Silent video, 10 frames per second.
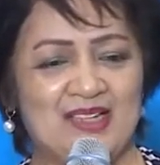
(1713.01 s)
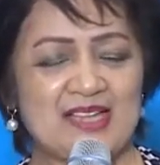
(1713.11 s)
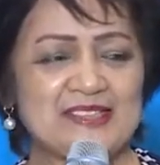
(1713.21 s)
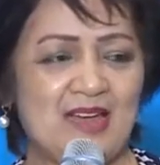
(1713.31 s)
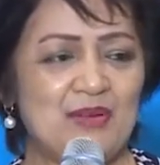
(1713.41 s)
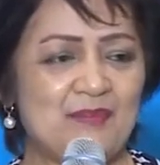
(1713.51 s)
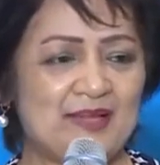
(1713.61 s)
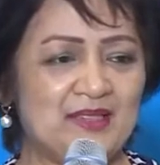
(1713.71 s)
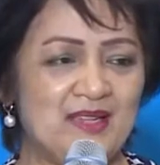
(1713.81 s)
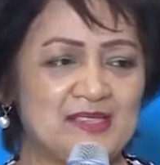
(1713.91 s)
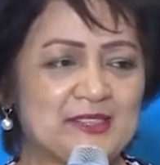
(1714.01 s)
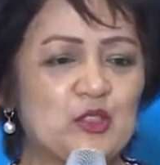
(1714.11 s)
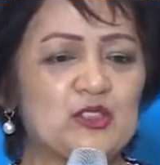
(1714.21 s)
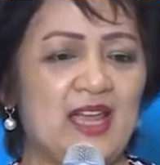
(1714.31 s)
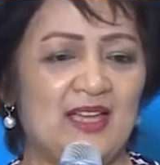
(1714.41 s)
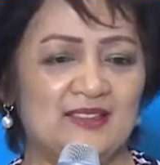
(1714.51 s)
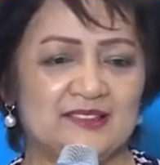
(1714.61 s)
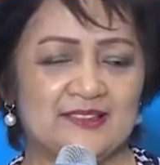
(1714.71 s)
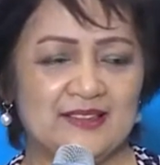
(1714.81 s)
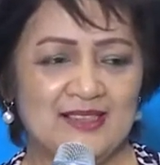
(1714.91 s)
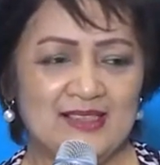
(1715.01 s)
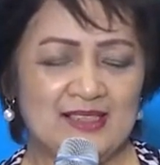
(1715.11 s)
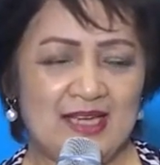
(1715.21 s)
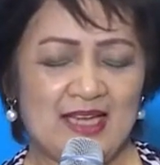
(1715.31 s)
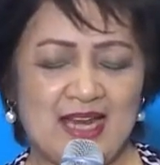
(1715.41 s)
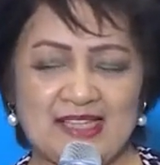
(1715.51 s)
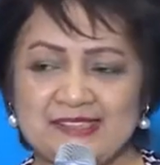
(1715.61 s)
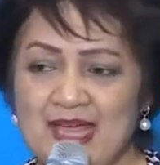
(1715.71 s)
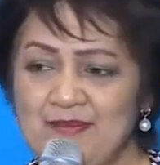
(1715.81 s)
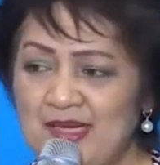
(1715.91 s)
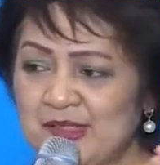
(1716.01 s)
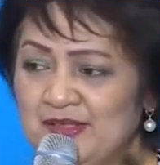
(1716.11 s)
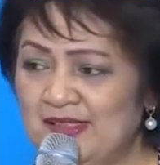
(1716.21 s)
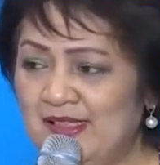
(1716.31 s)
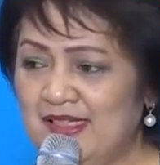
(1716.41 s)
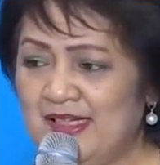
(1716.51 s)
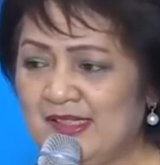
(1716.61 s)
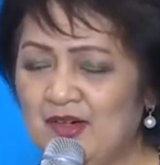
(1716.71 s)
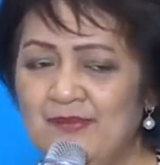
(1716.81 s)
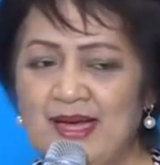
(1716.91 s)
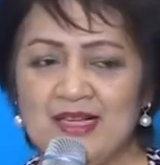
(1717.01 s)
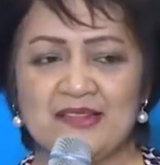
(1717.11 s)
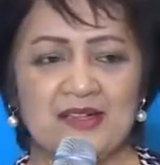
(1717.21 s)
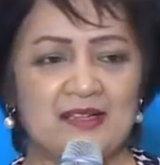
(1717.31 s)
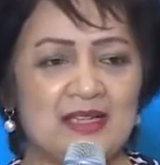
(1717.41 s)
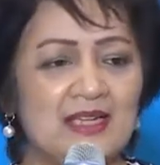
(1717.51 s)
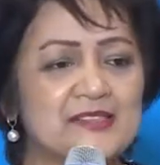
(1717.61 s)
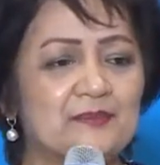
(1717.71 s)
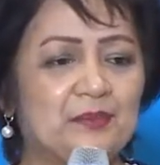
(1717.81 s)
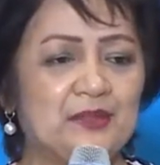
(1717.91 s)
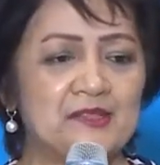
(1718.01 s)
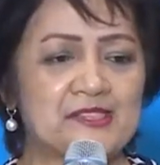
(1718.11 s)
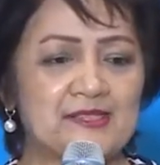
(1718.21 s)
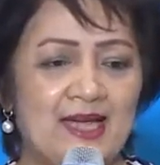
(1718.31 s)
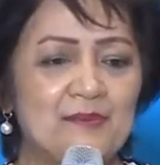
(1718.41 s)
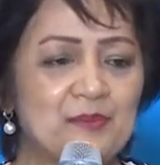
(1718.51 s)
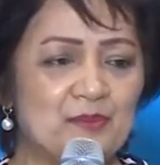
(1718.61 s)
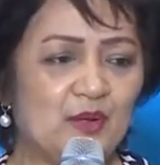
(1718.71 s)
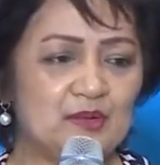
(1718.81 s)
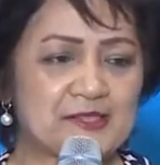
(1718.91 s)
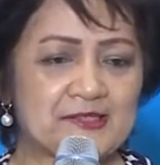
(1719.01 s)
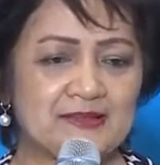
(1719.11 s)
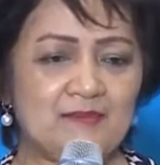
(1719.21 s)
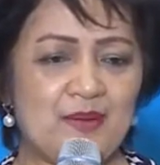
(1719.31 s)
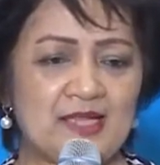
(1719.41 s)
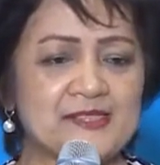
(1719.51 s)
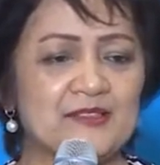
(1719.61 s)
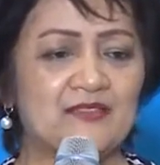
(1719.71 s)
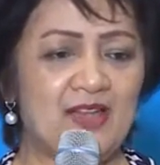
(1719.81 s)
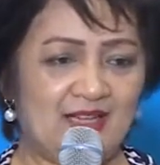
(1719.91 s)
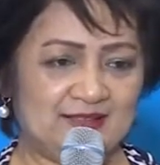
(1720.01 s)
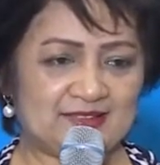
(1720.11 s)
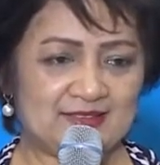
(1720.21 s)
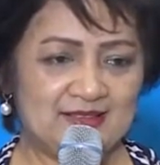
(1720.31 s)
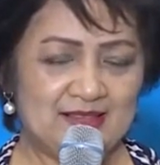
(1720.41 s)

Kasi everybody needs good health. And as I mentioned earlier, omega-3 really supports and promotes the best of health.